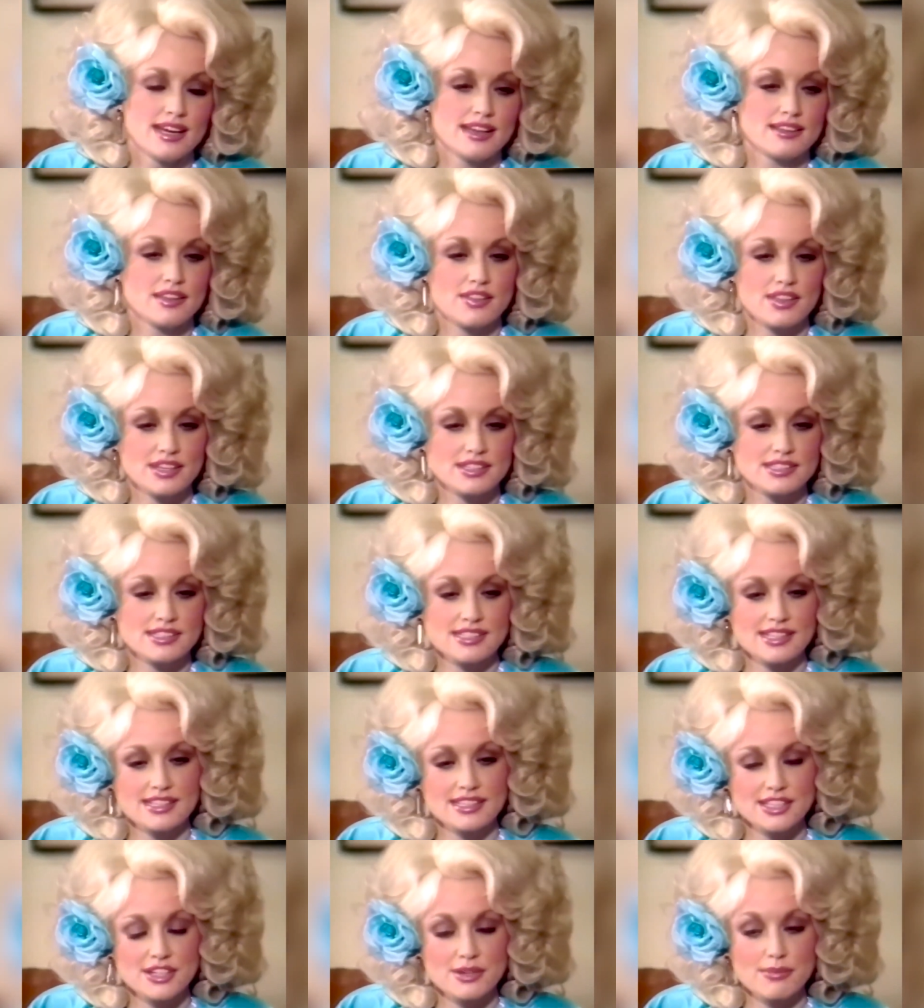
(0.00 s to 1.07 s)
shut down a
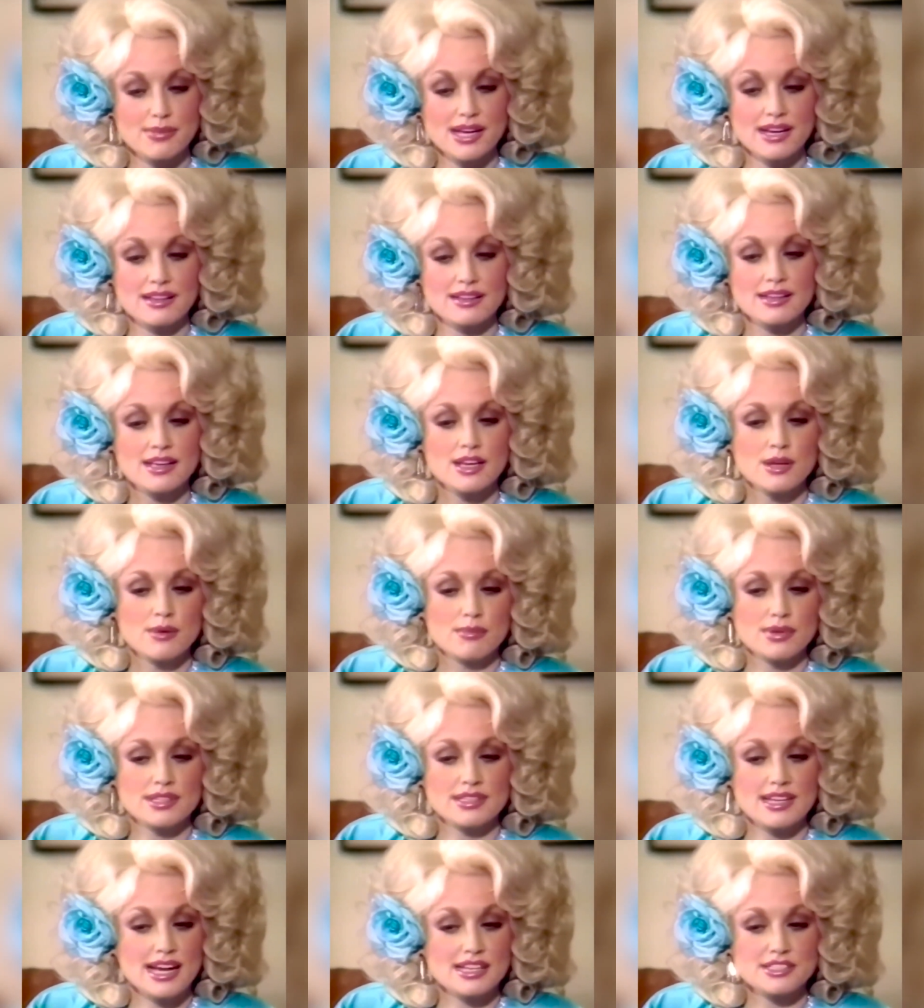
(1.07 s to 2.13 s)
reporter, but
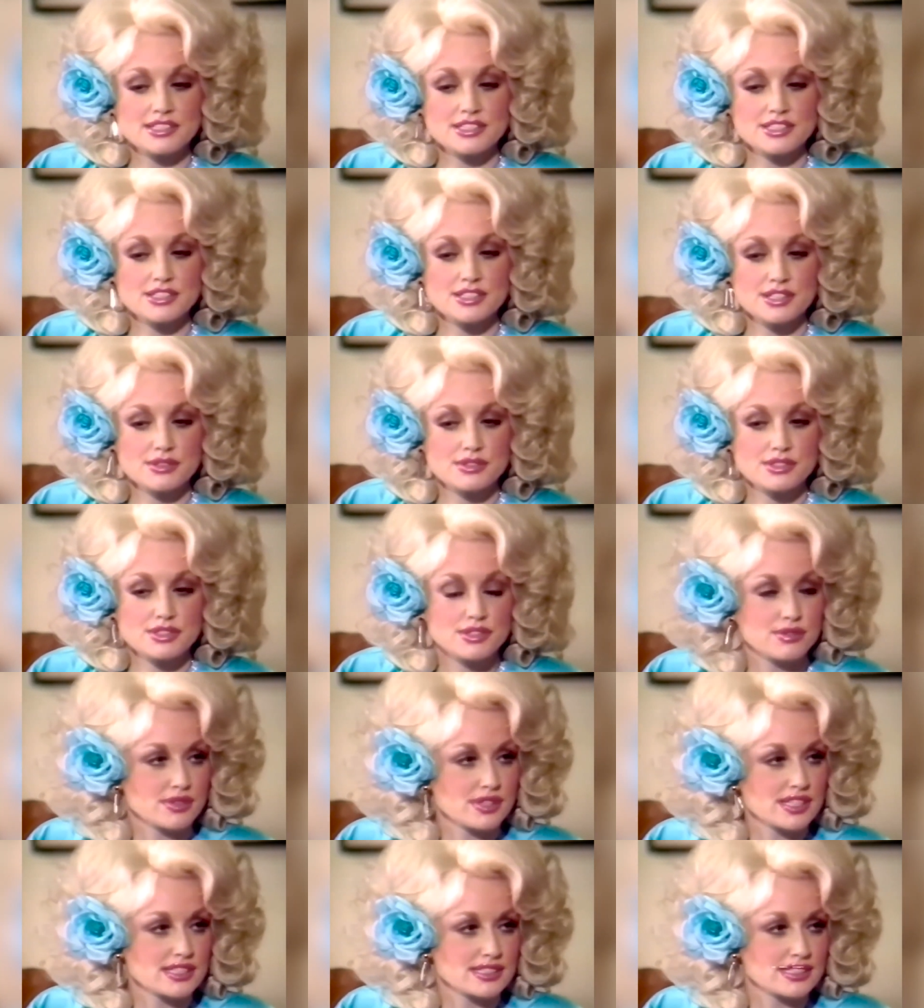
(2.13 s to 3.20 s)
she more held her own.
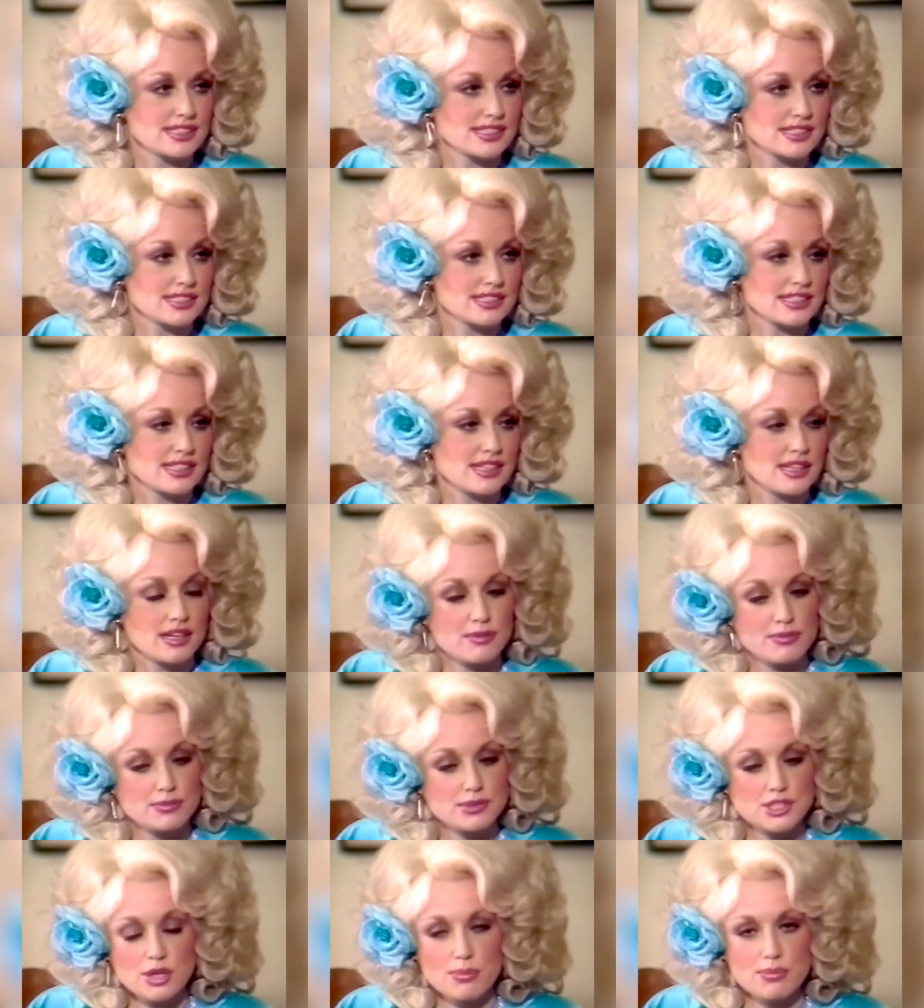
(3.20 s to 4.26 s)
See for yourself.
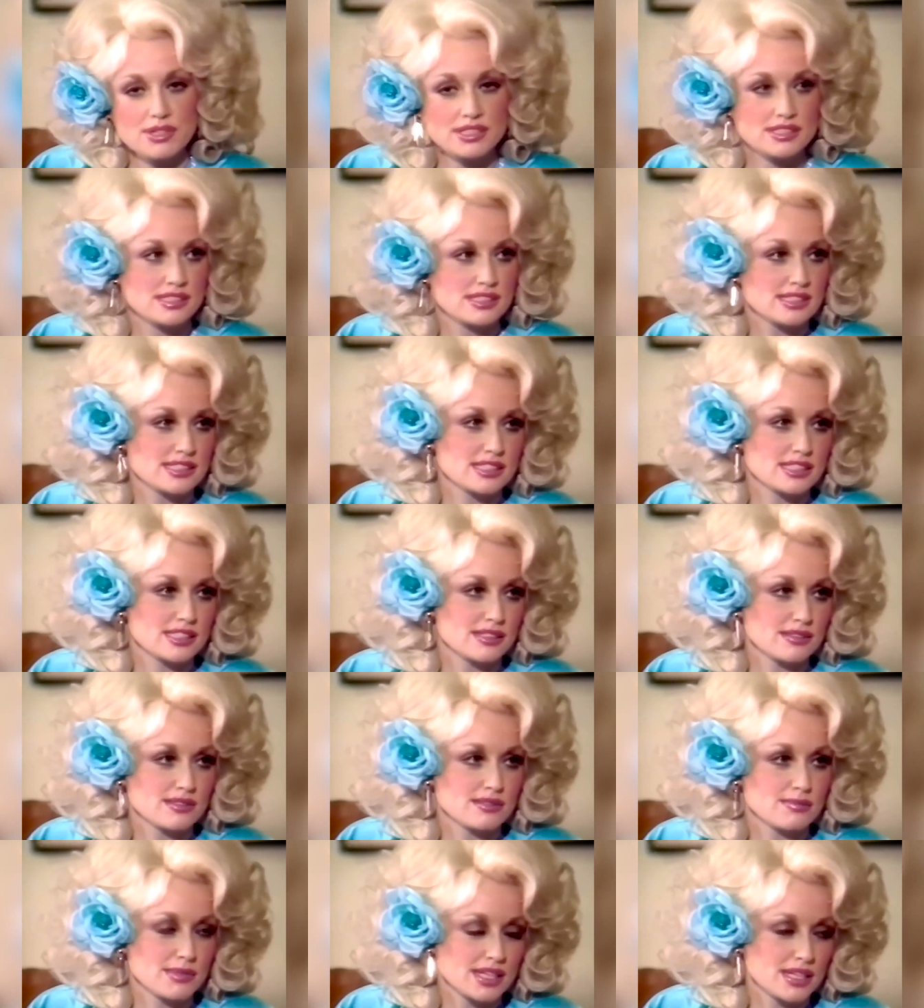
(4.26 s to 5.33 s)
Uh, show business
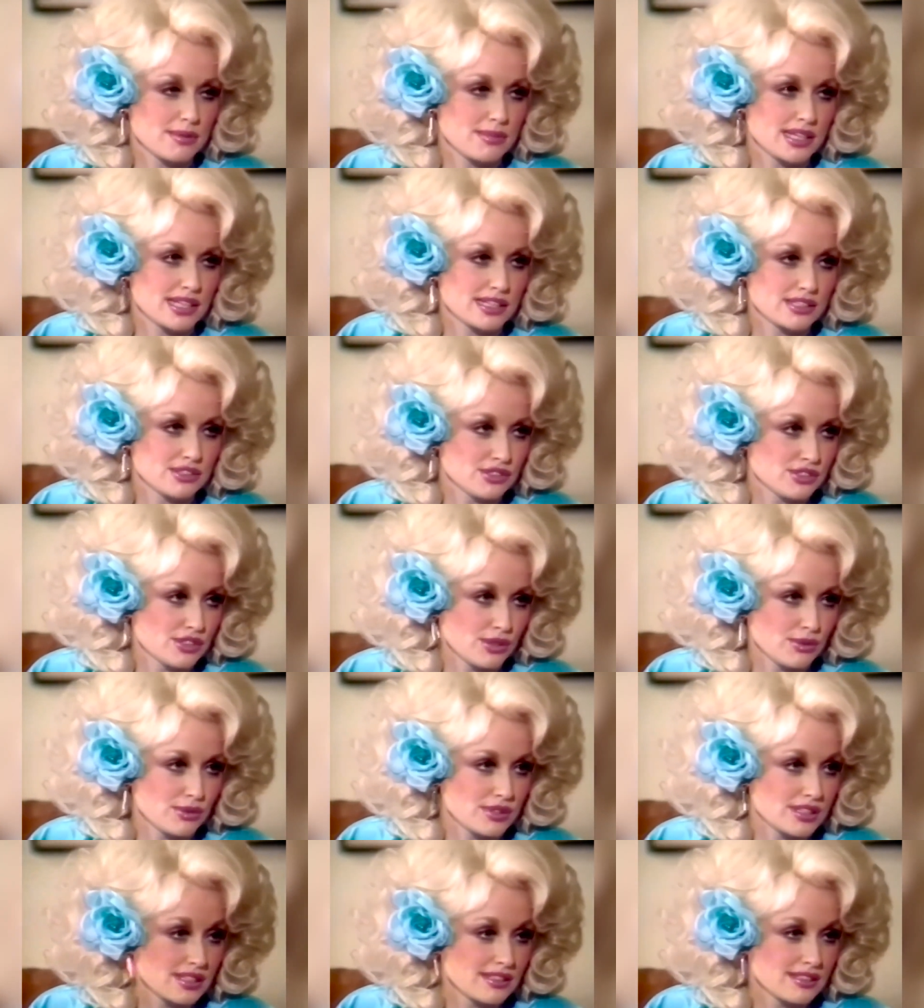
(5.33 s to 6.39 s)
is a money
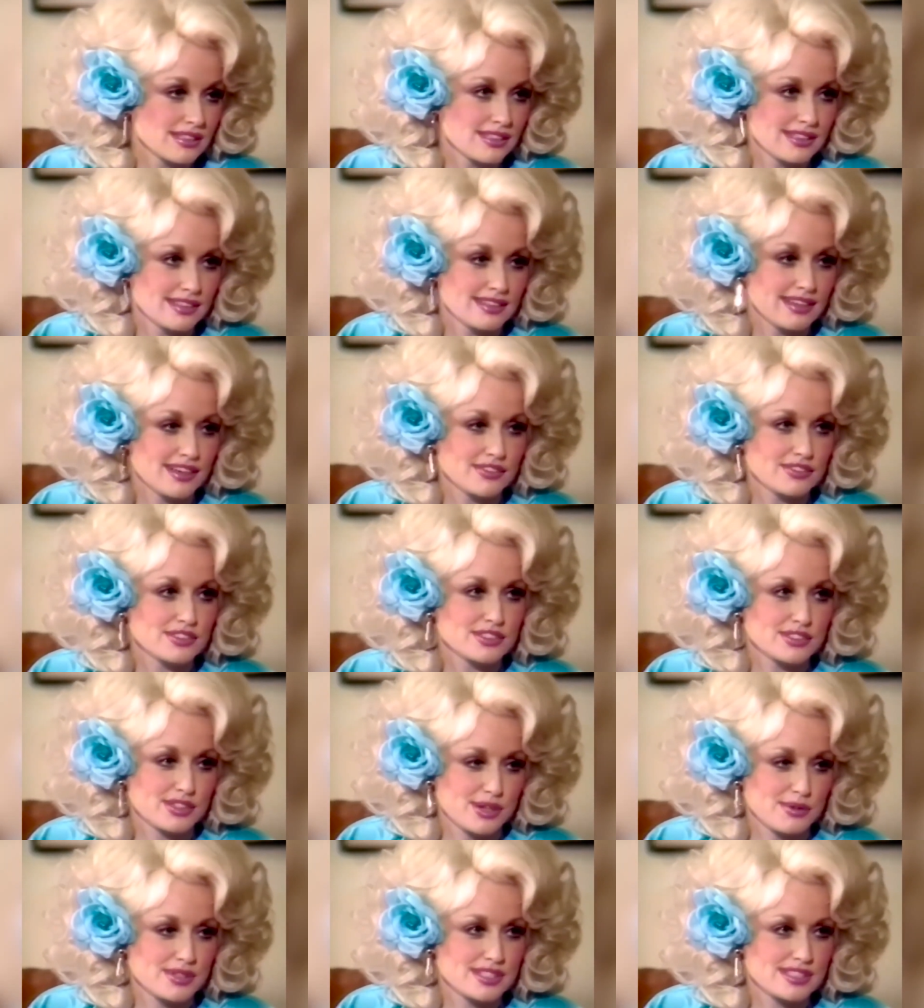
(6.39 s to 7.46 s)
making joke, and
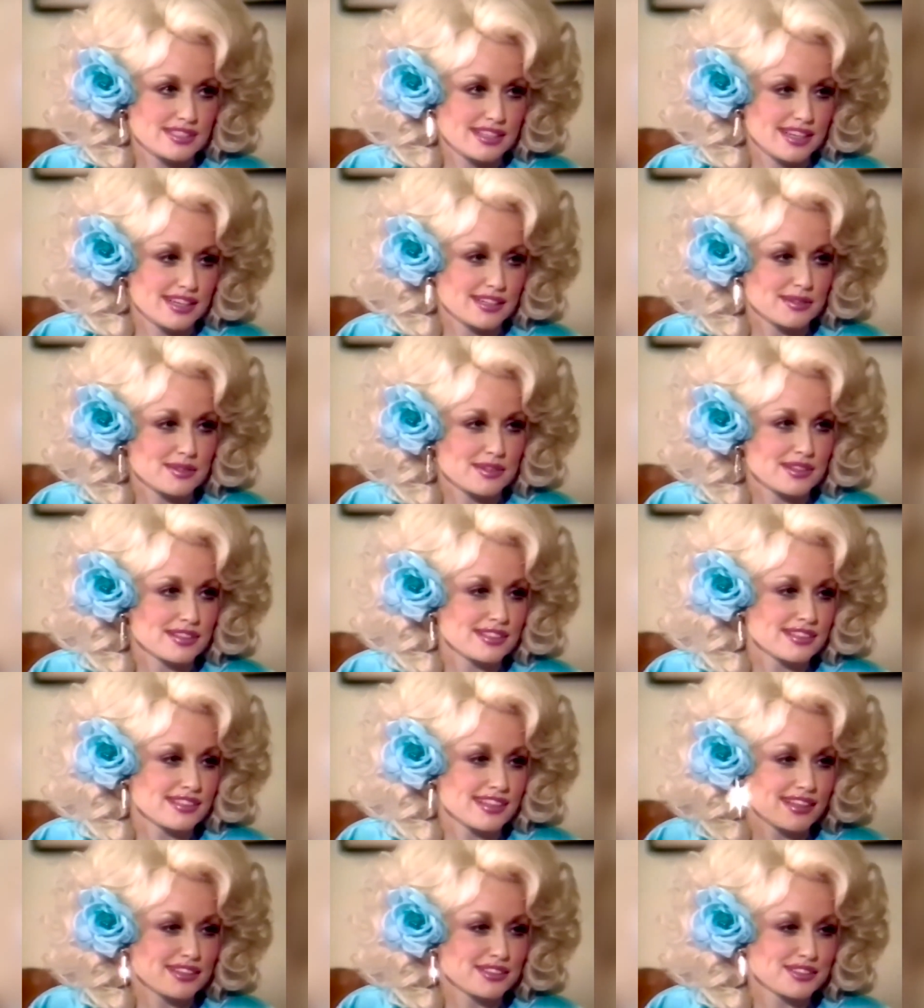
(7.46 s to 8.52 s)
I've just always liked
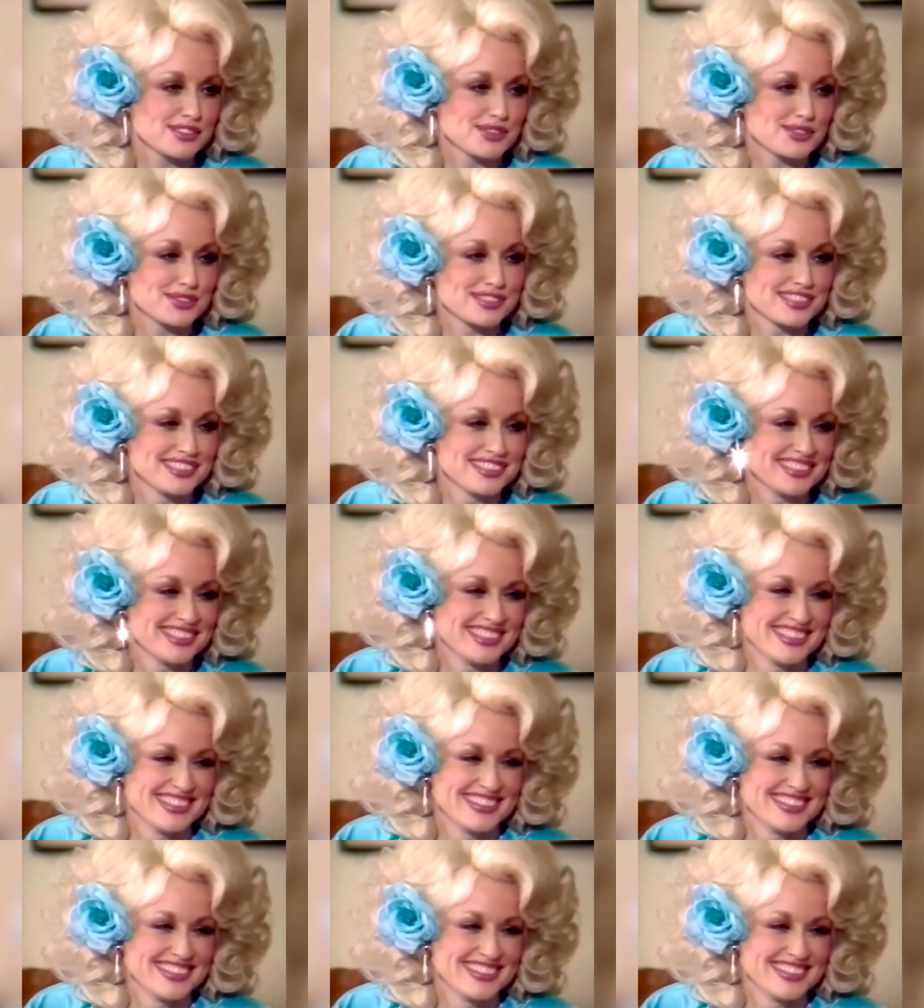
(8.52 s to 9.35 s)
telling jokes.